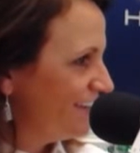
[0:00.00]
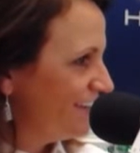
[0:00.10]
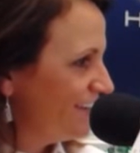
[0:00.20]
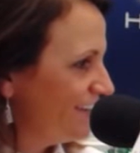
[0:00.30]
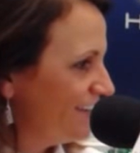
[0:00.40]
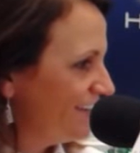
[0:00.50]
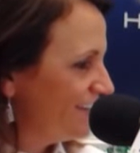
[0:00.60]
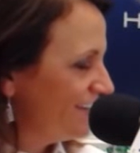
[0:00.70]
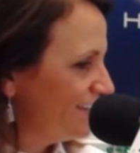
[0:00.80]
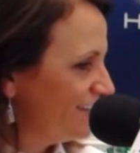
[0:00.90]

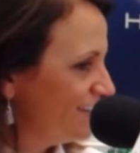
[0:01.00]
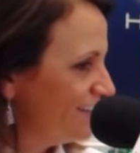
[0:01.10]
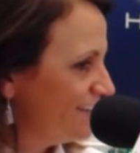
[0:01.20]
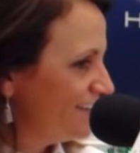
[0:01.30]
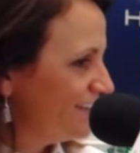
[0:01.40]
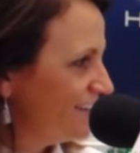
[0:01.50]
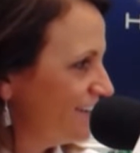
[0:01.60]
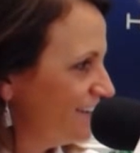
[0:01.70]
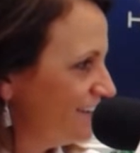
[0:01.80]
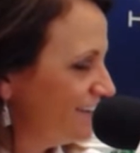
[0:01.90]

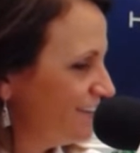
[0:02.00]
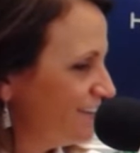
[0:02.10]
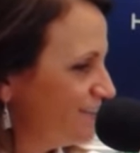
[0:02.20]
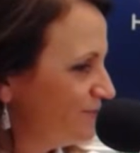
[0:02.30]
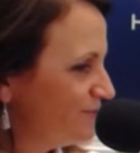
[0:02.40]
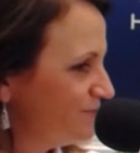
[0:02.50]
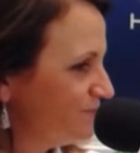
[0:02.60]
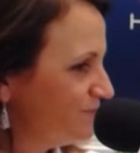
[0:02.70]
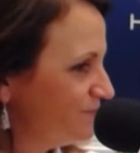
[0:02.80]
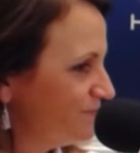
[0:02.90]

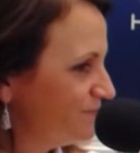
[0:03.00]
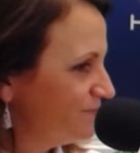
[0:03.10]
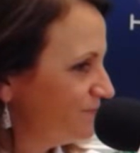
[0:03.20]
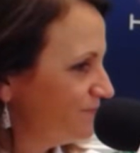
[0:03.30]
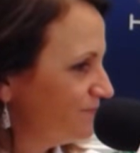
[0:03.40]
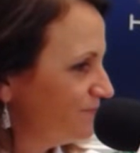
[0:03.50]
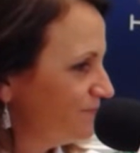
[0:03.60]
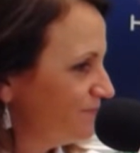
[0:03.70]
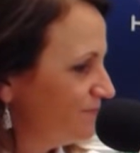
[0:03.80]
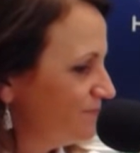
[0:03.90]

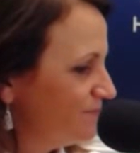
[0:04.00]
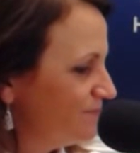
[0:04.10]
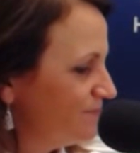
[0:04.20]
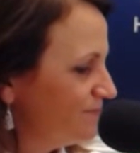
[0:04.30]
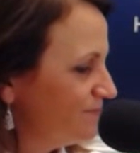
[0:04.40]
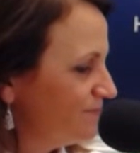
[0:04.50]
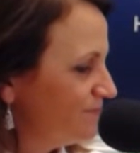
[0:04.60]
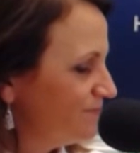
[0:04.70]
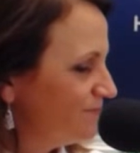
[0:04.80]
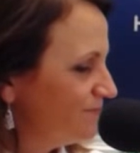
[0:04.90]

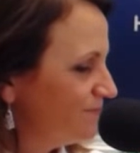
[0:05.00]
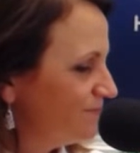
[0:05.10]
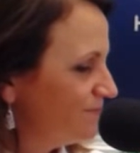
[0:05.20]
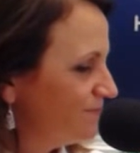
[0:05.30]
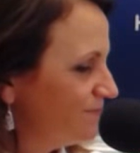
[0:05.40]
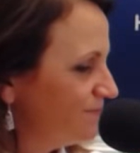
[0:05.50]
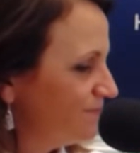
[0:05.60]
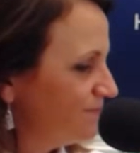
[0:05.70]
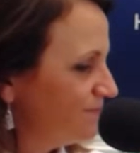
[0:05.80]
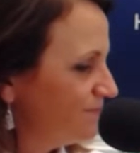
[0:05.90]

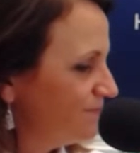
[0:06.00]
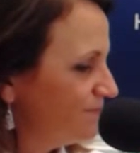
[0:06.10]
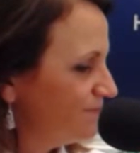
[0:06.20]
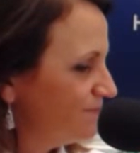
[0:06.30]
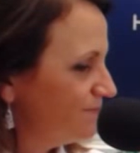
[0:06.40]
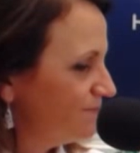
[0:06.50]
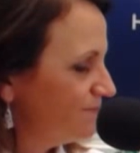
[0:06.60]
[no speech]